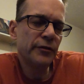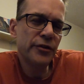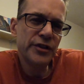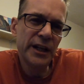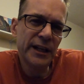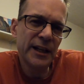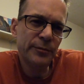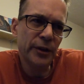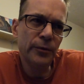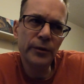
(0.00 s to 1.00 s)
of other dating
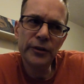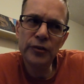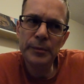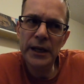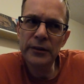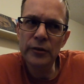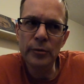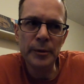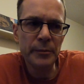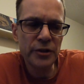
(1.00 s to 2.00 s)
apps. I don't expect there
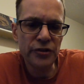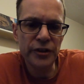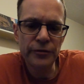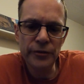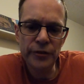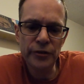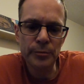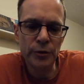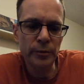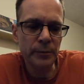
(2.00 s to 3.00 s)
to be much differences
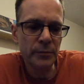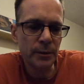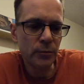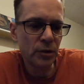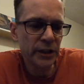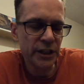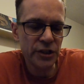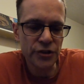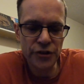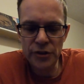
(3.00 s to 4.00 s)
between Bumble,
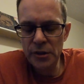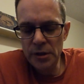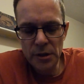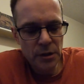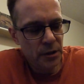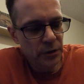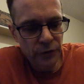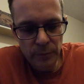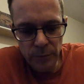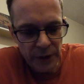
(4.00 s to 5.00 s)
Hinge,
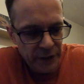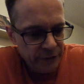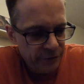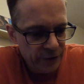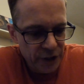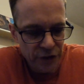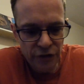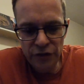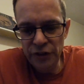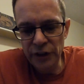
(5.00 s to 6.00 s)
Plenty of
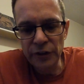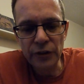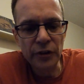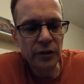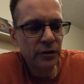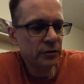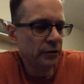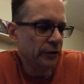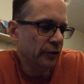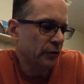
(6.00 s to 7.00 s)
Fish, Tinder,
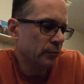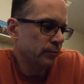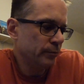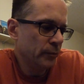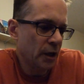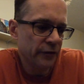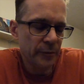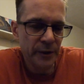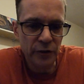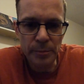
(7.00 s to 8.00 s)
you know,
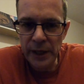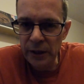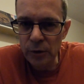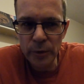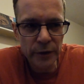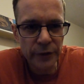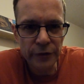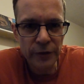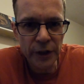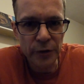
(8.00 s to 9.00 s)
Coffee Meets Bagel, whatever the
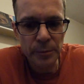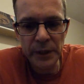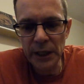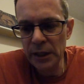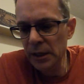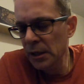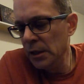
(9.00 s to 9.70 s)
fuck you pick.